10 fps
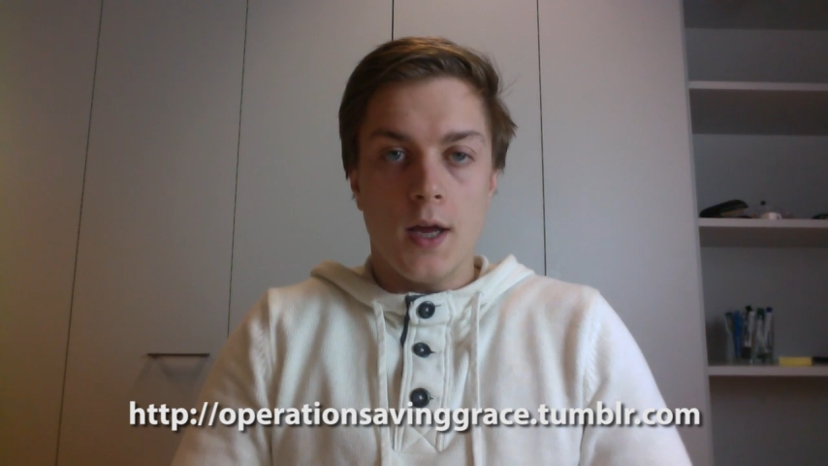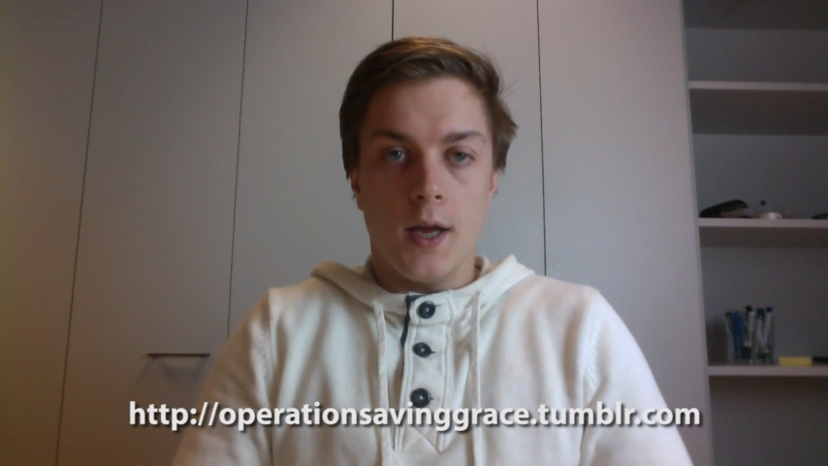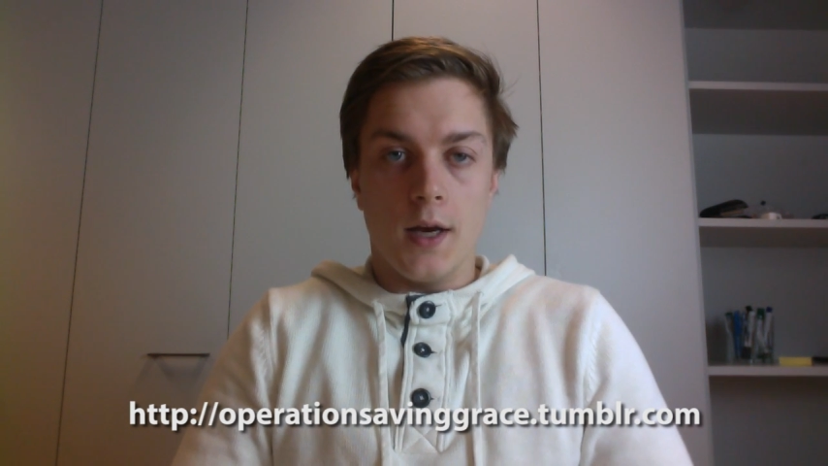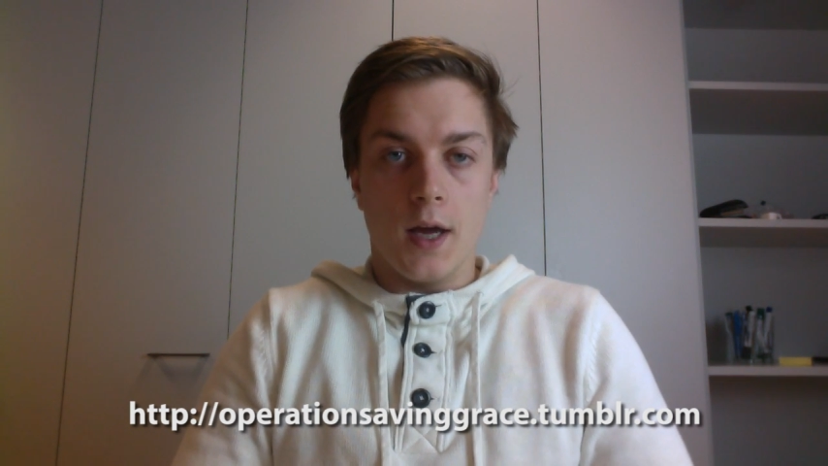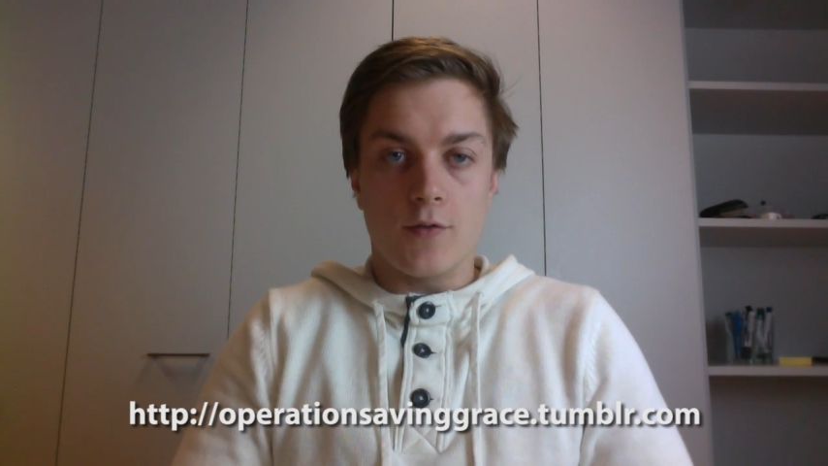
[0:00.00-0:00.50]

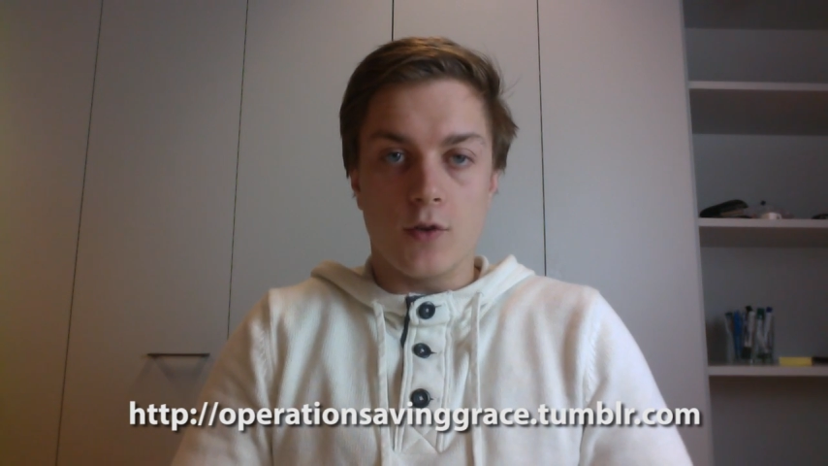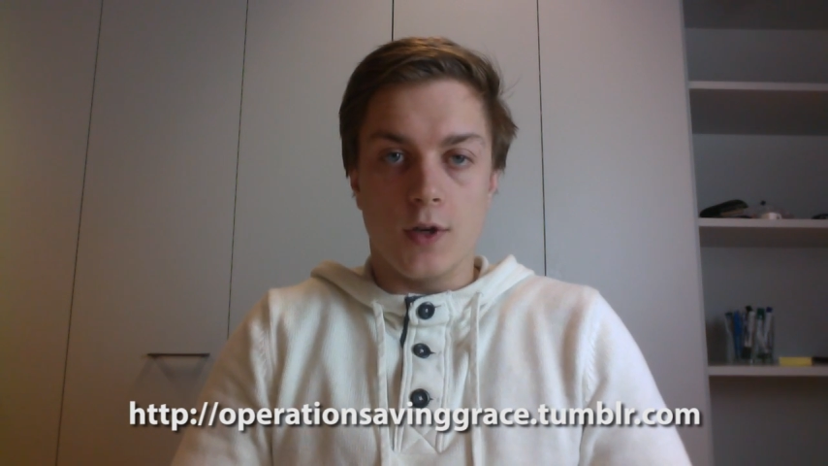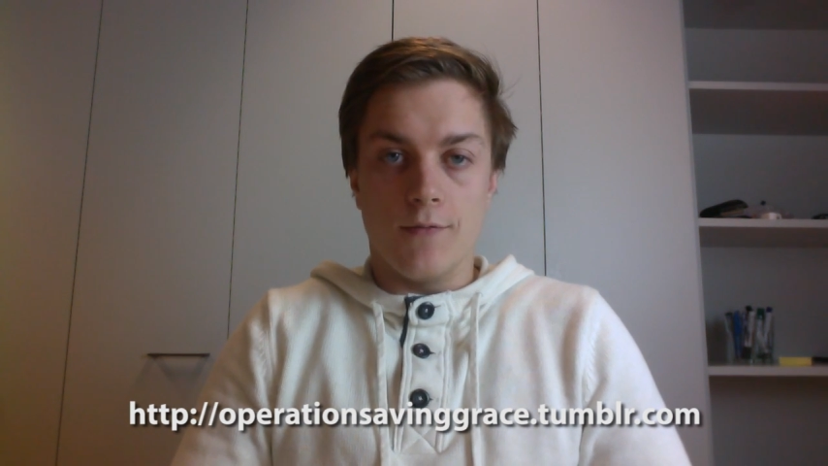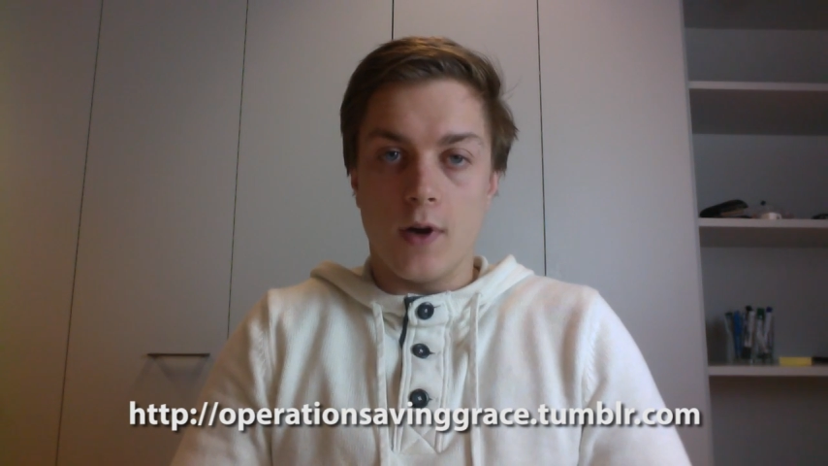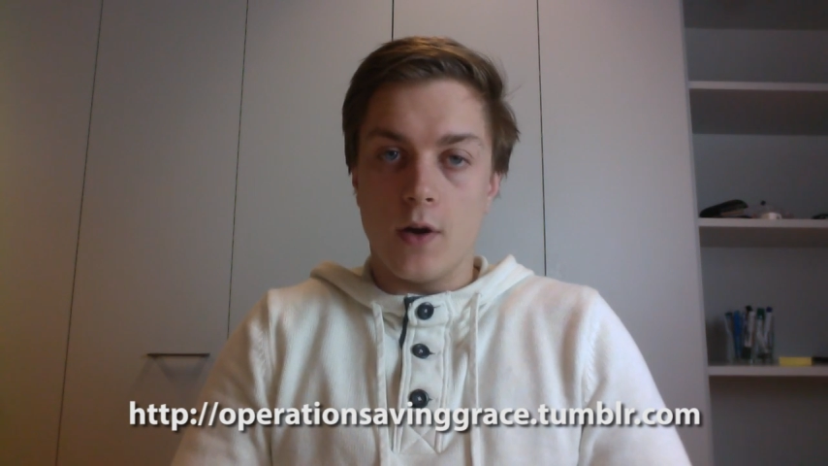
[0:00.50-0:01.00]
and after
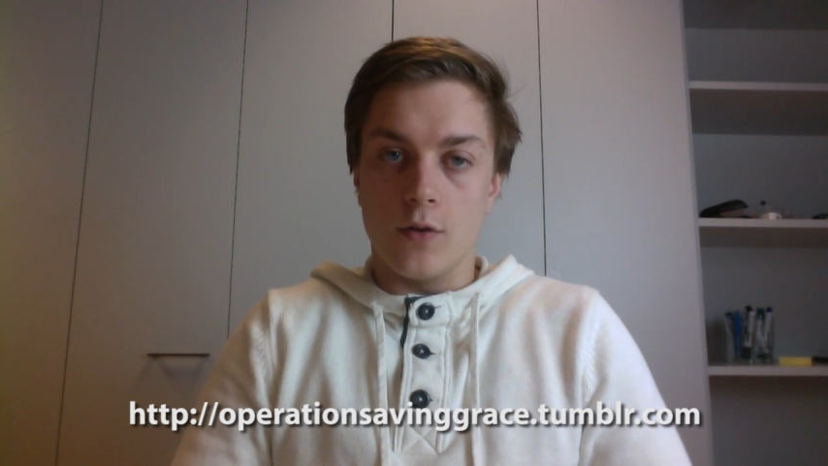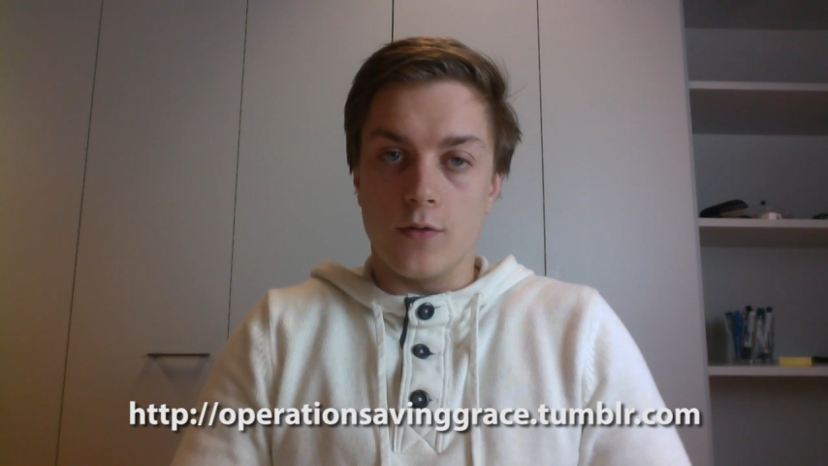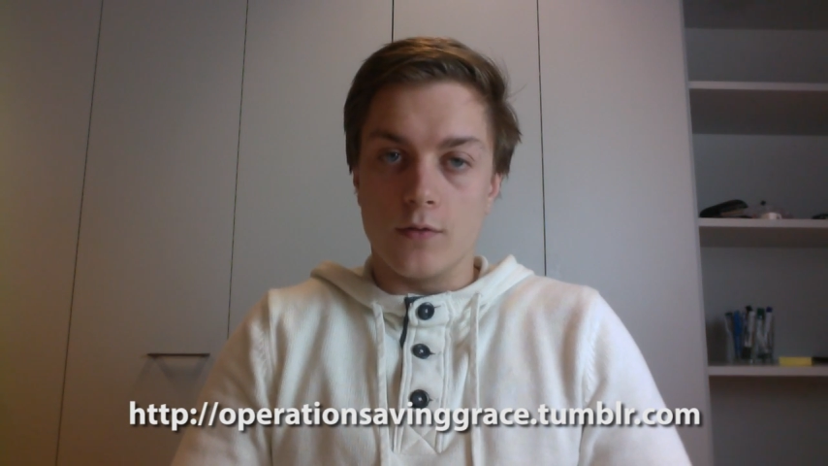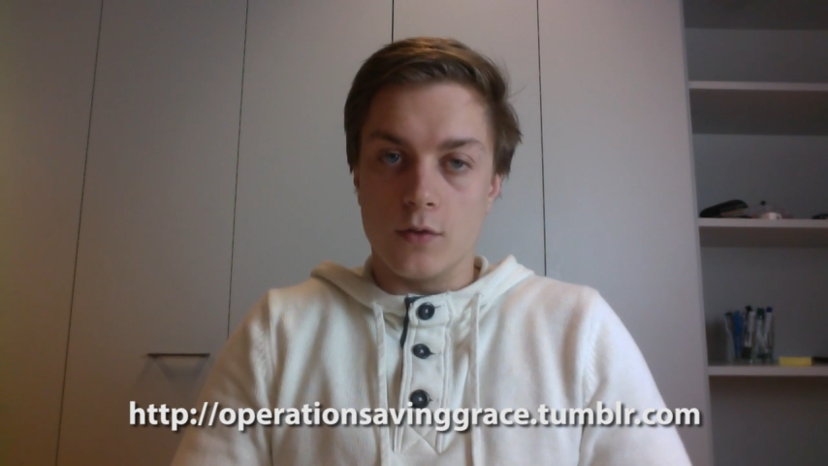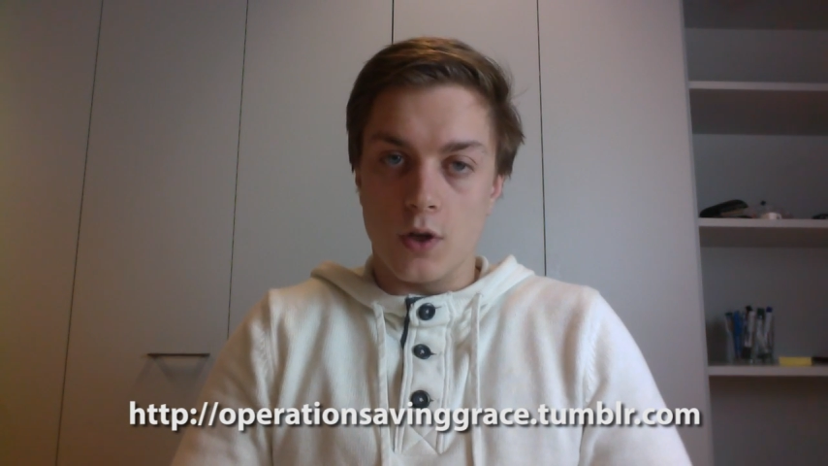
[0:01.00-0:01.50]
he found
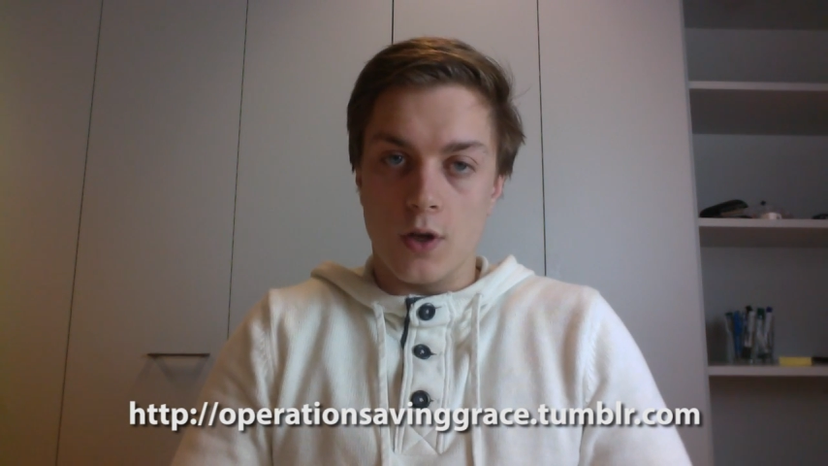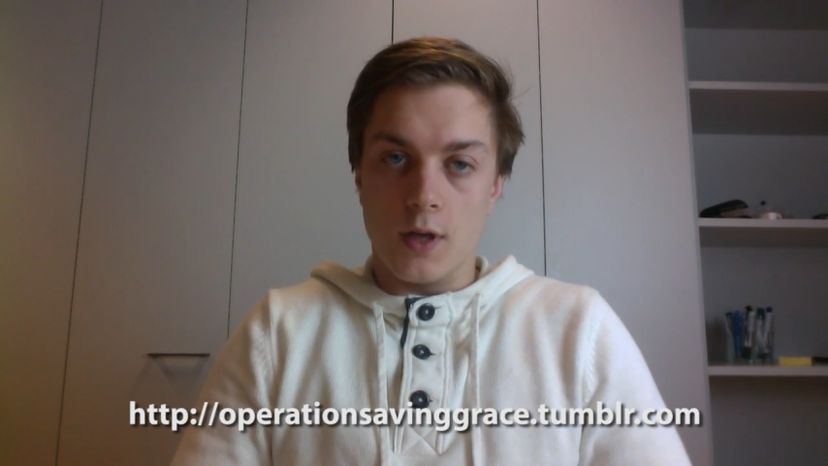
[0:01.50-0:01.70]
her, saw